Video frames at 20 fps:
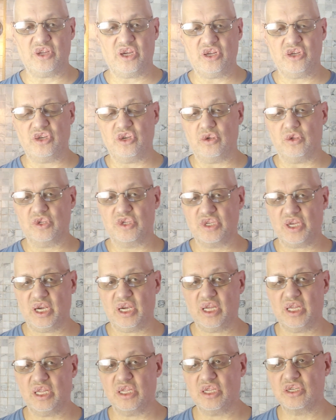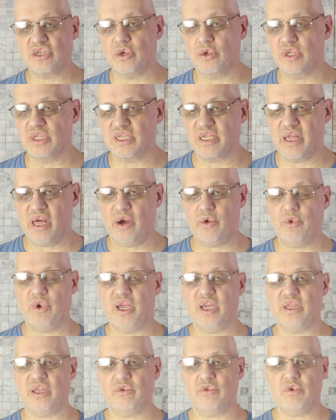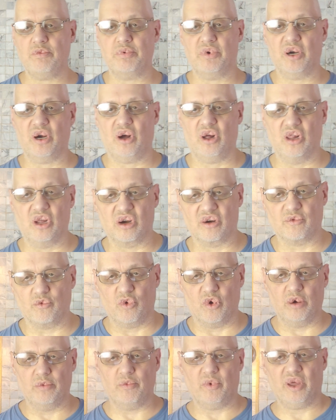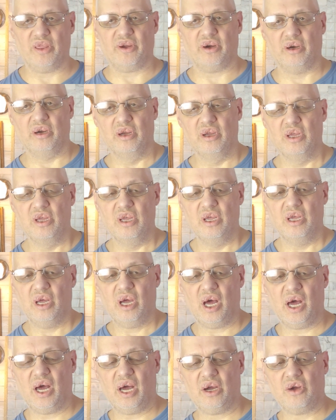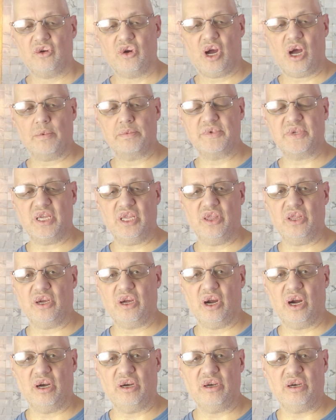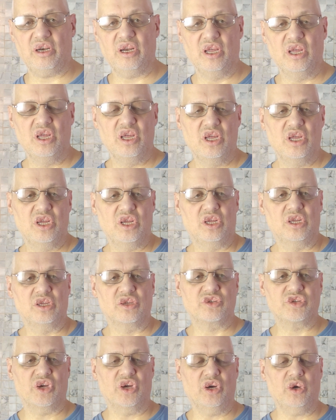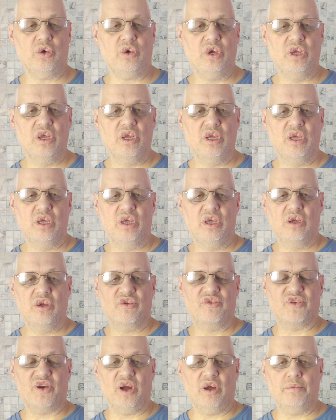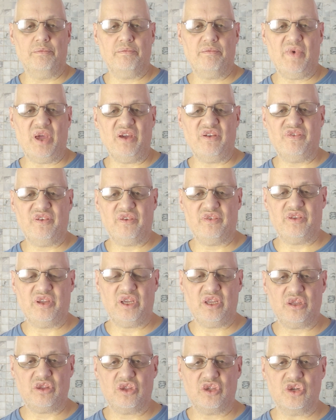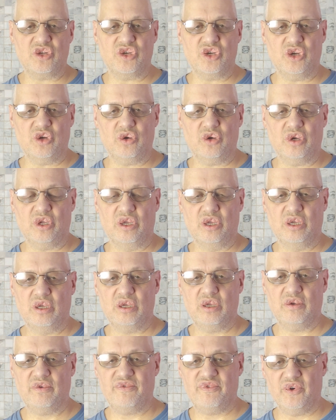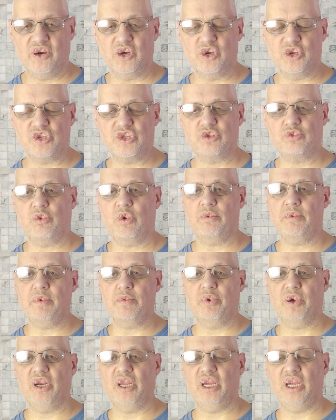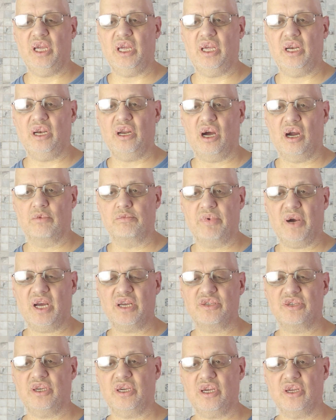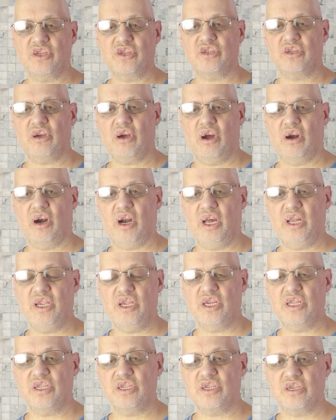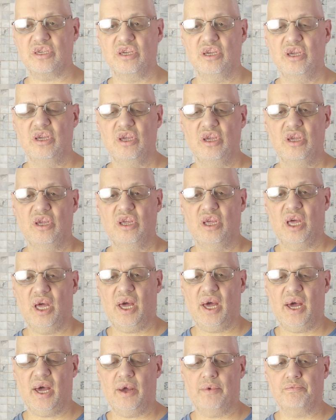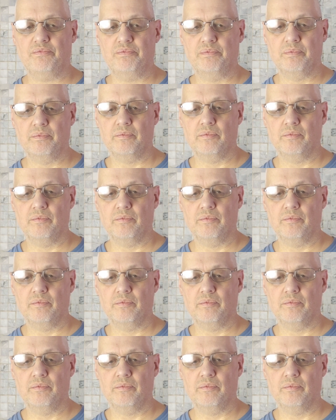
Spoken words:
date June 2nd. So it's that week that we put all our warm weather crops in the garden. So from May 15th to June 1st, we'll be putting in our brassicas, our onions, our